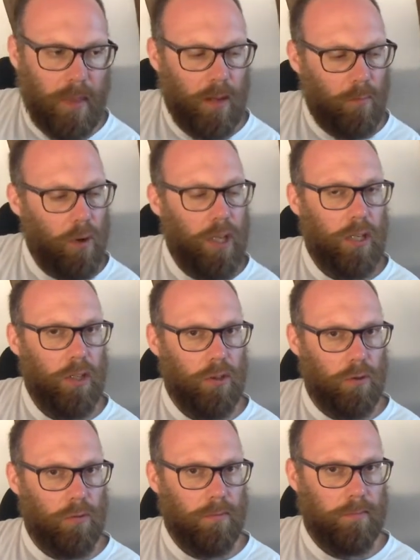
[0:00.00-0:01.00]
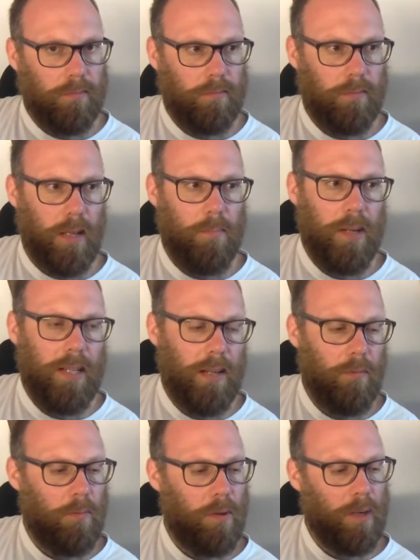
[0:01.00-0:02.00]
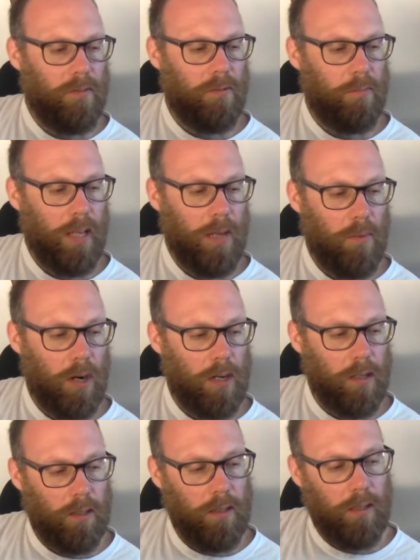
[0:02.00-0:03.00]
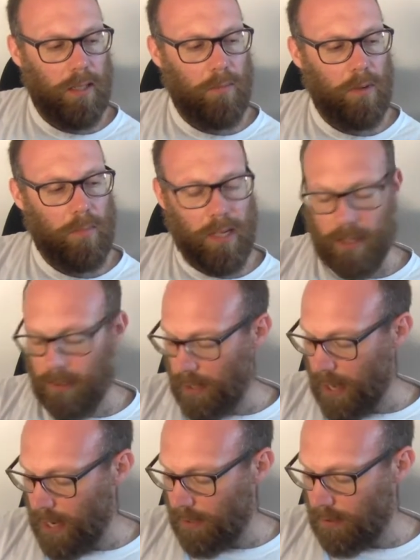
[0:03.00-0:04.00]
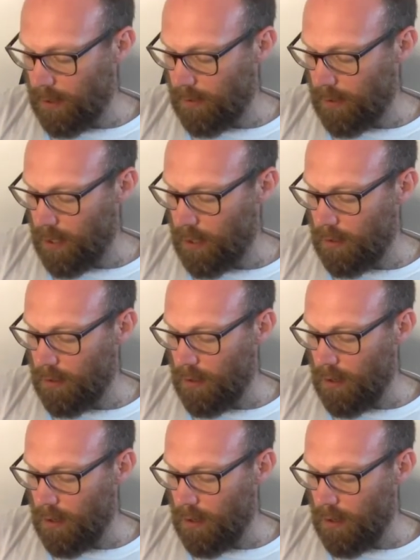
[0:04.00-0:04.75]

What you're going to do, a bit like when we went from E minor and then we made this A sus thing,